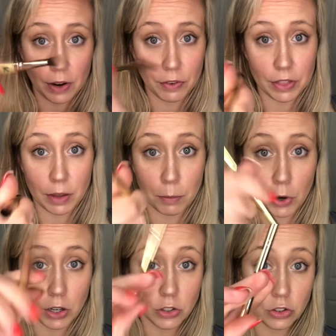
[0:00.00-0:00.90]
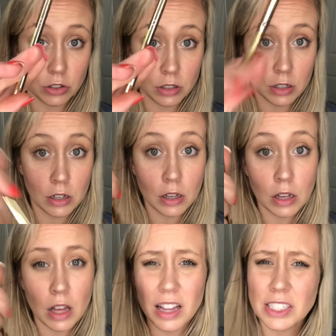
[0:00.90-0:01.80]
everything brush.
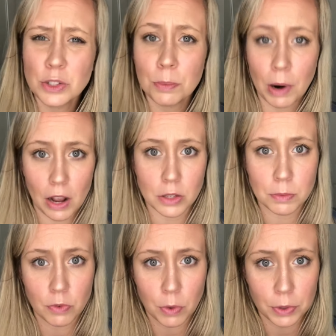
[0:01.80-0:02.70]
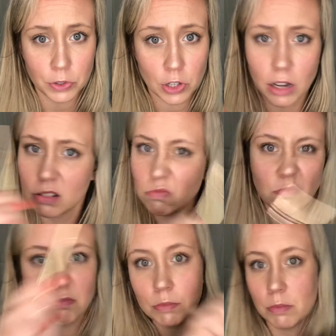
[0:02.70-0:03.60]
Let's do brows before we do shadow.
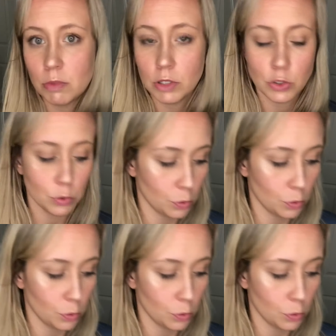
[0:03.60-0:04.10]
Let's